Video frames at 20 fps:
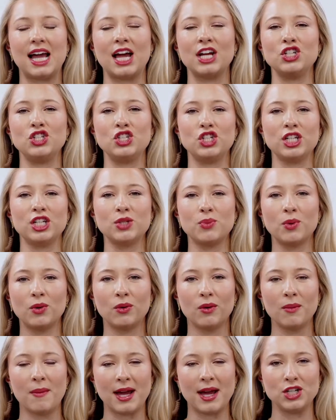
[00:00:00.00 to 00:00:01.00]
I just want to
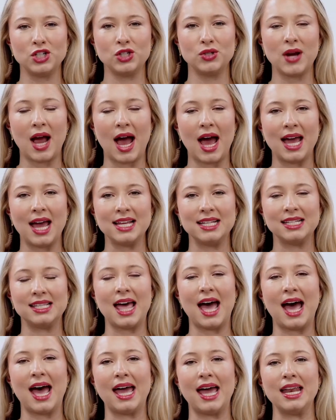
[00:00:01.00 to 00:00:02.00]
remind you guys
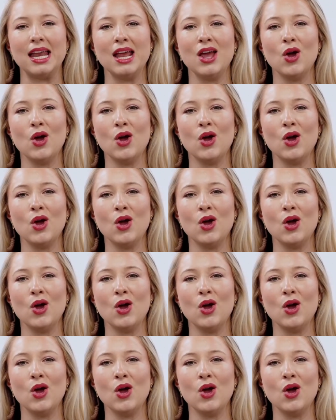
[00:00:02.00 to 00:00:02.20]
that